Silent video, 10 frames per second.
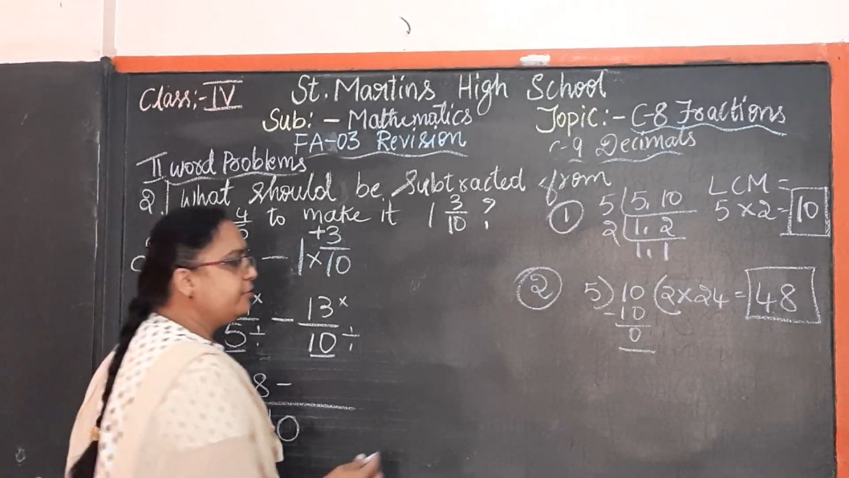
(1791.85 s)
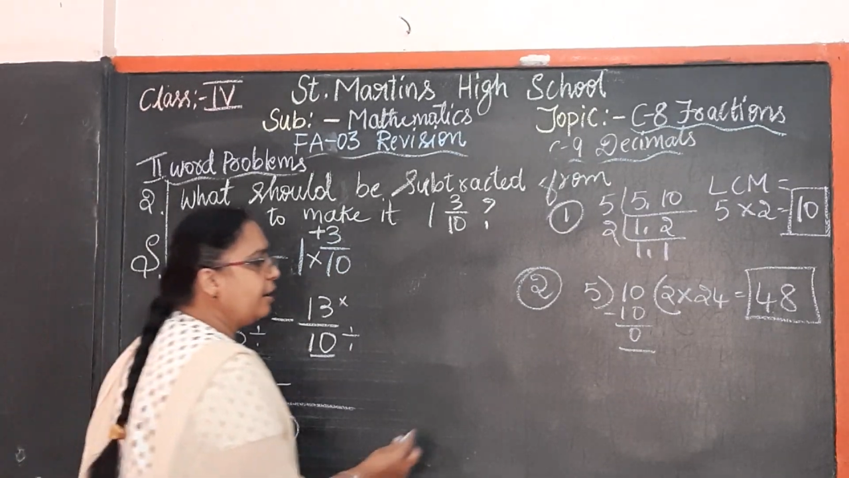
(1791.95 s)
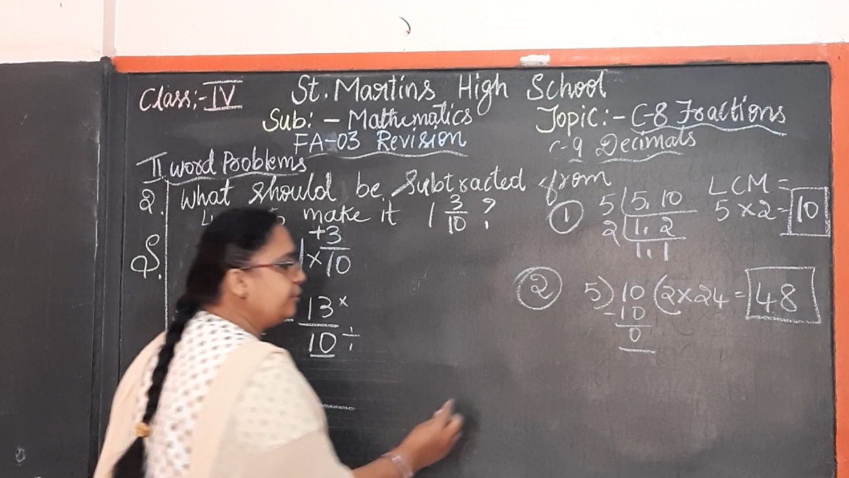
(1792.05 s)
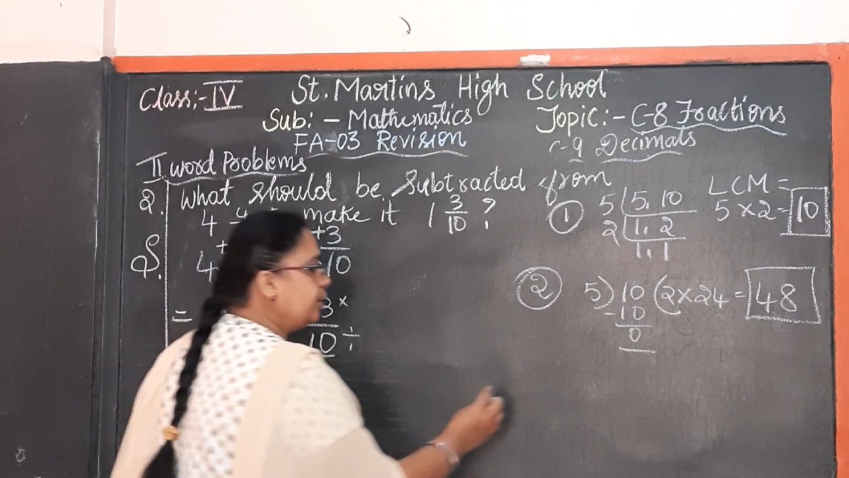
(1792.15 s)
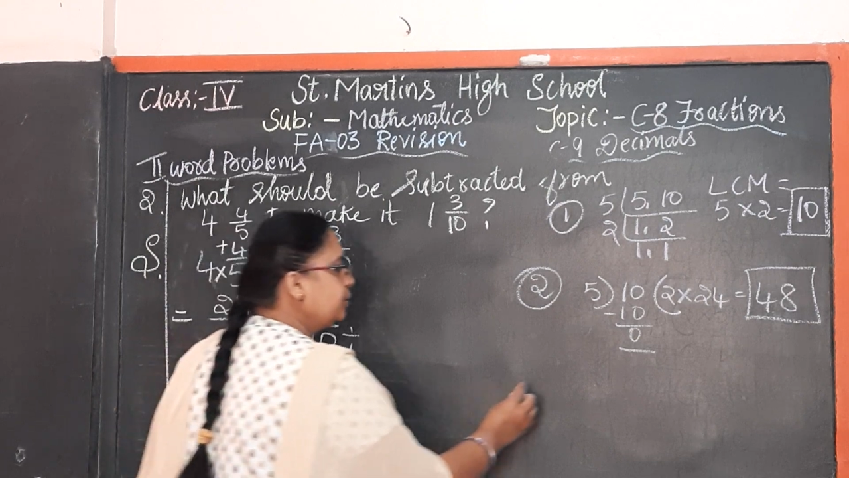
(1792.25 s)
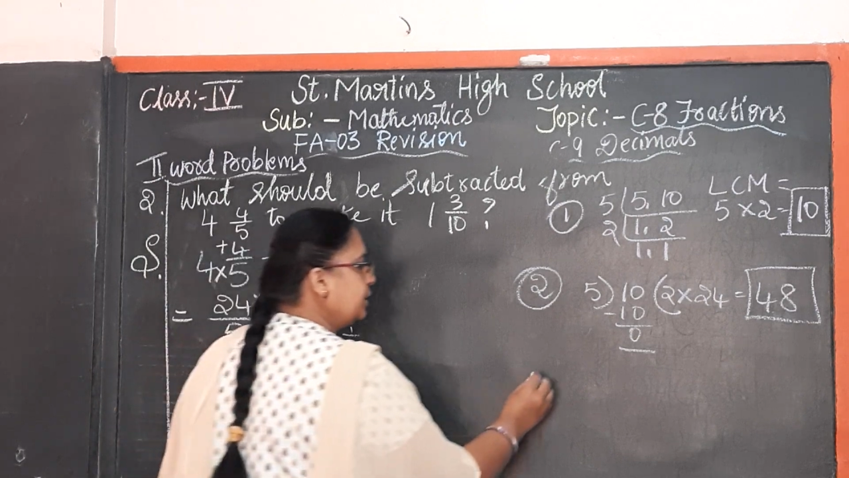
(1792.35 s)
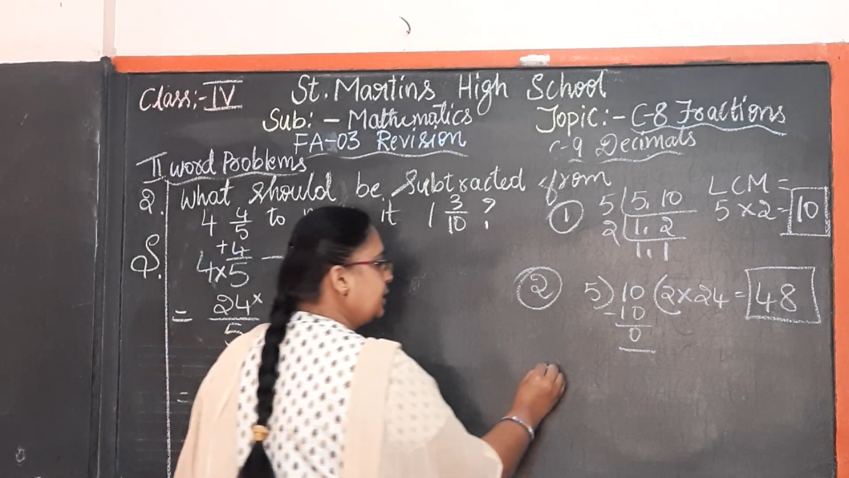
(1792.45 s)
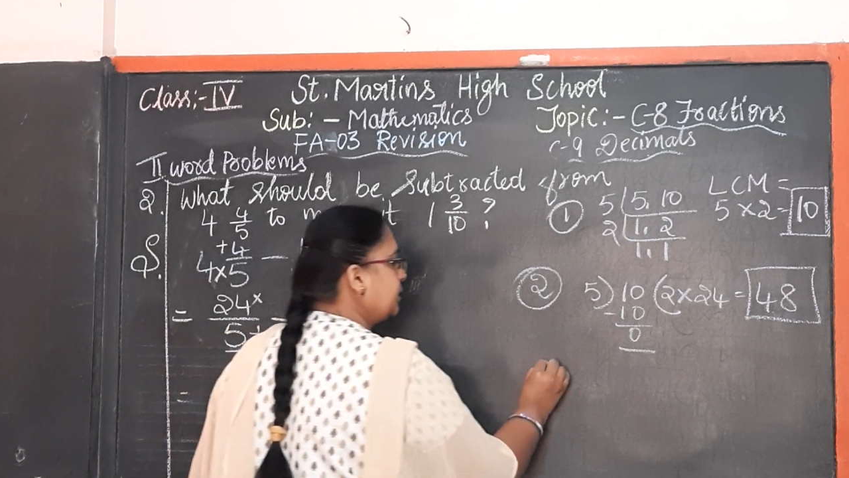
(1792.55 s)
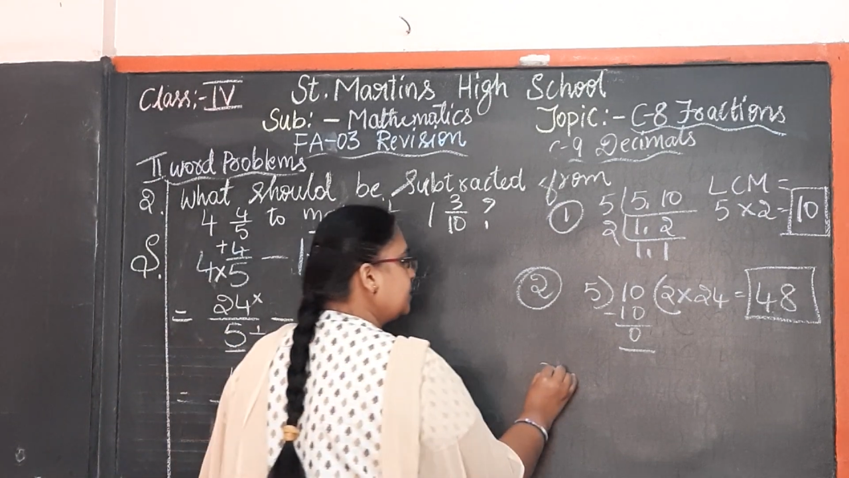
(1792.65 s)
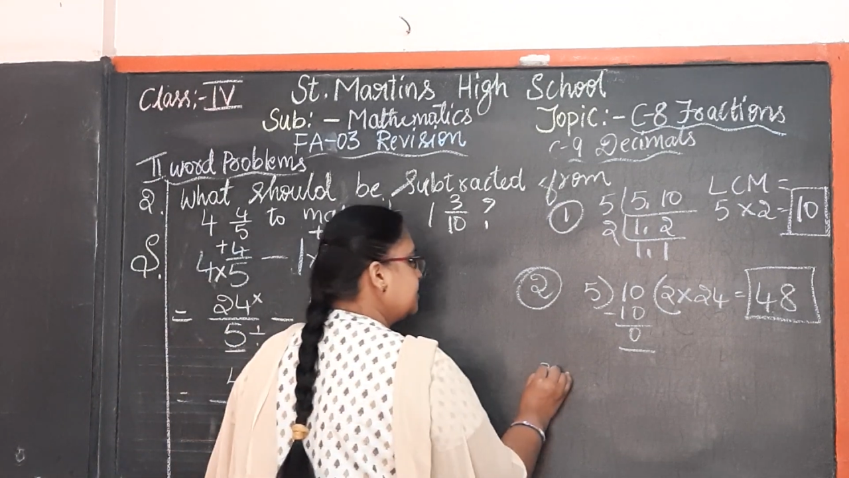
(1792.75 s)
have to do in
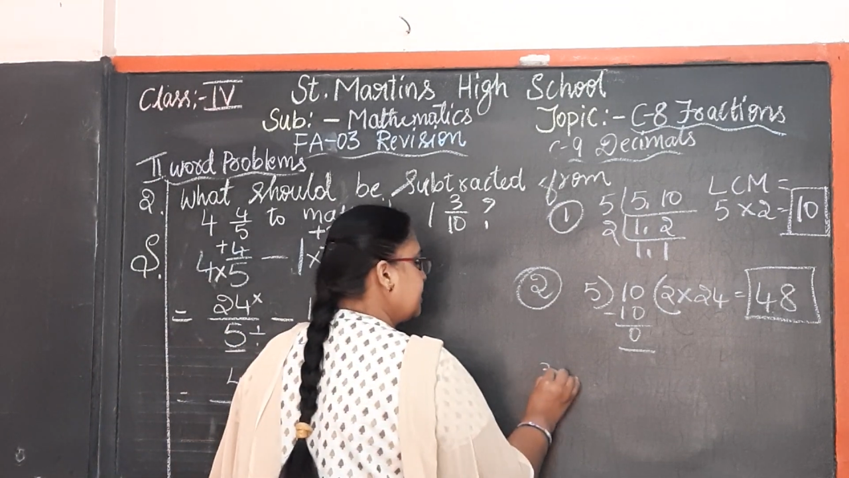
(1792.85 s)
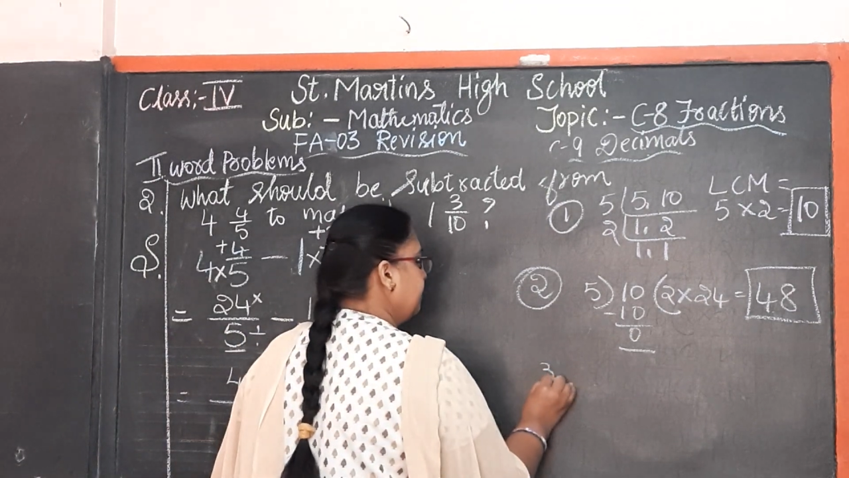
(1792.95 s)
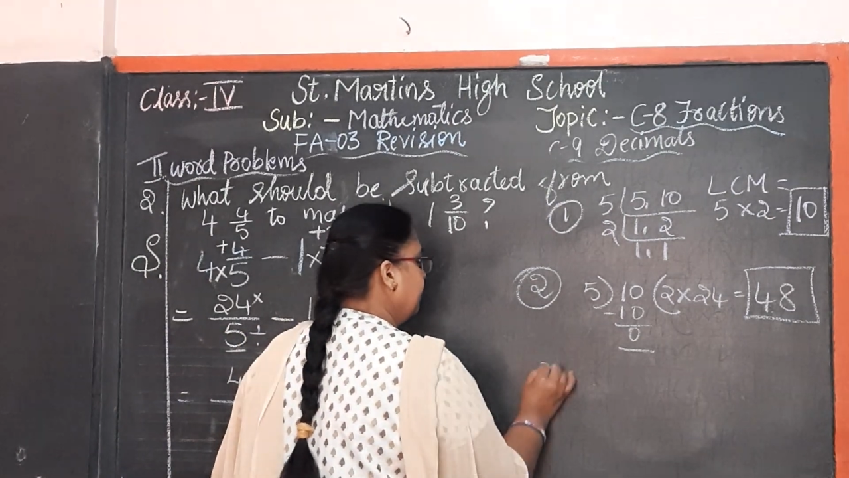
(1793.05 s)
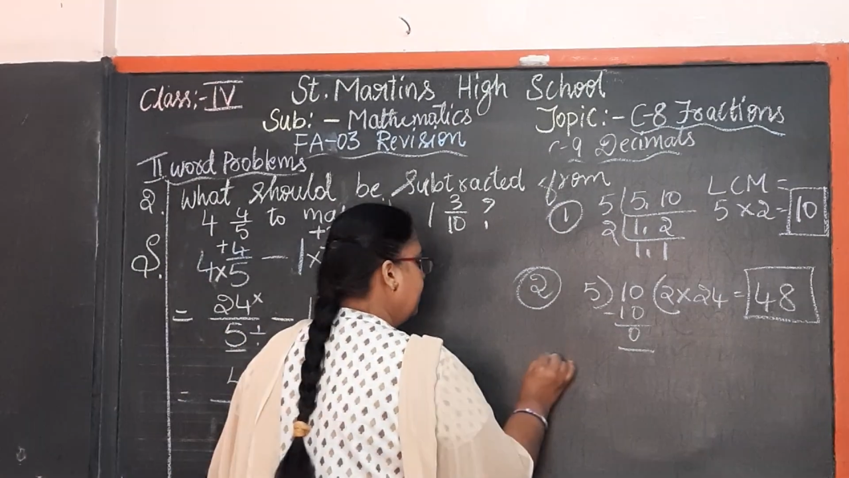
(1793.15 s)
the third step?